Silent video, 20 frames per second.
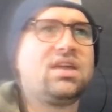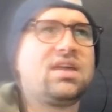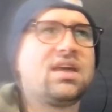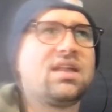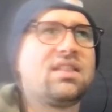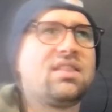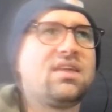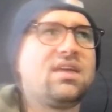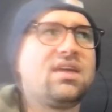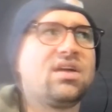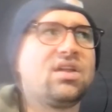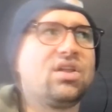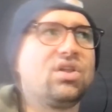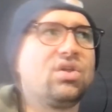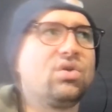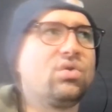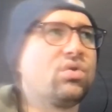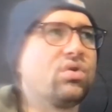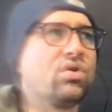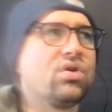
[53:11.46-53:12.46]
get the
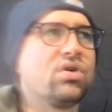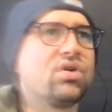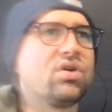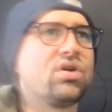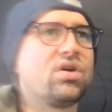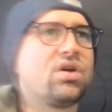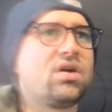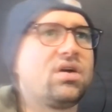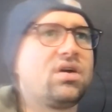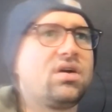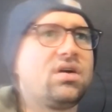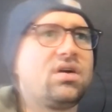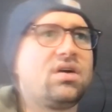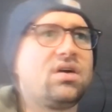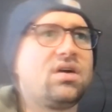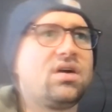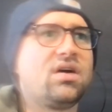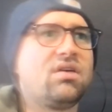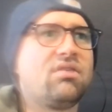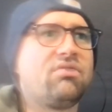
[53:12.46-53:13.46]
allure
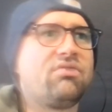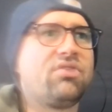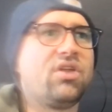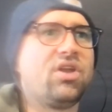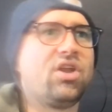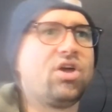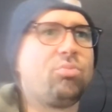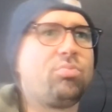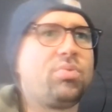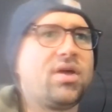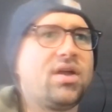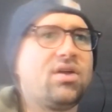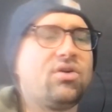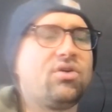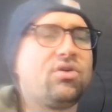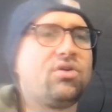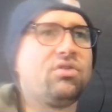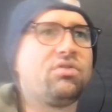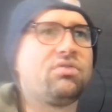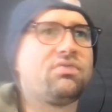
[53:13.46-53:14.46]
of the no
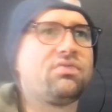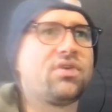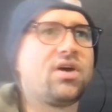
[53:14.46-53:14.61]
pinholes